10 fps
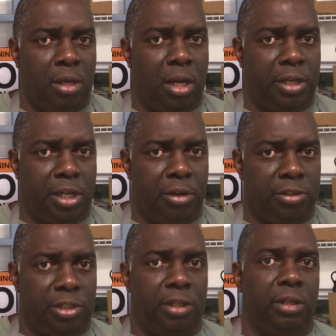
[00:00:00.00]

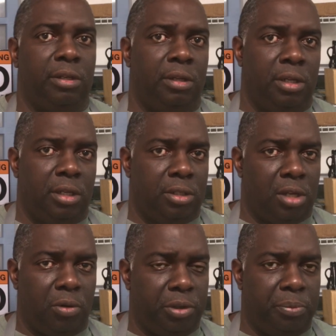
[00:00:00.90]
carrageenan.
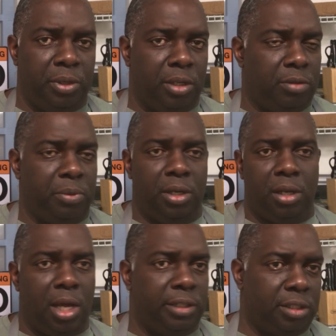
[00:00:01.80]
There's been a
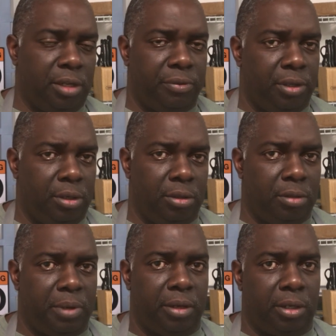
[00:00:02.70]
lot of stuff in the news
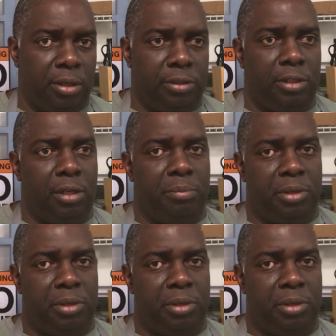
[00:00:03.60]
about carrageenan,